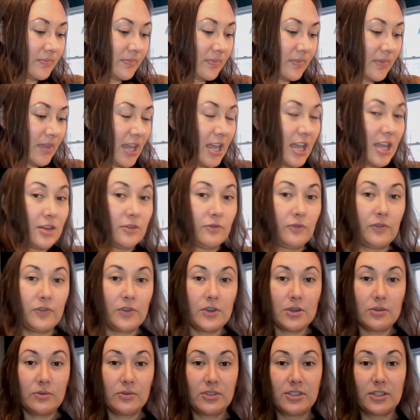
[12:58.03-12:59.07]

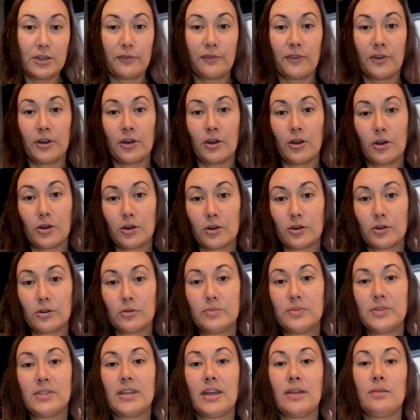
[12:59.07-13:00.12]
infuse different
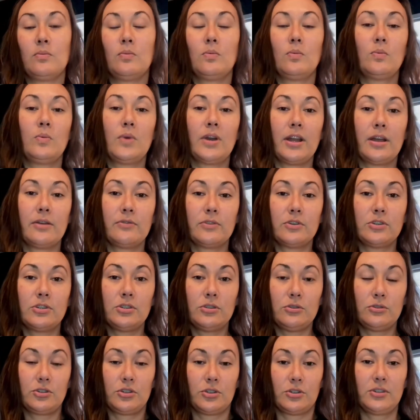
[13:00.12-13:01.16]
herbs and whatever
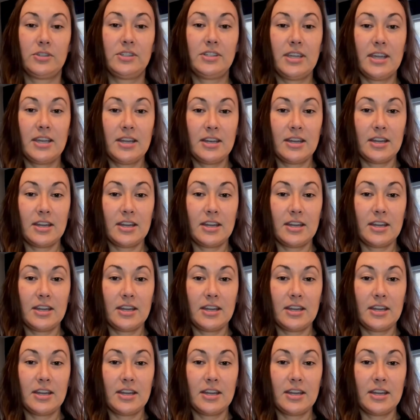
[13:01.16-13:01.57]
suits your skin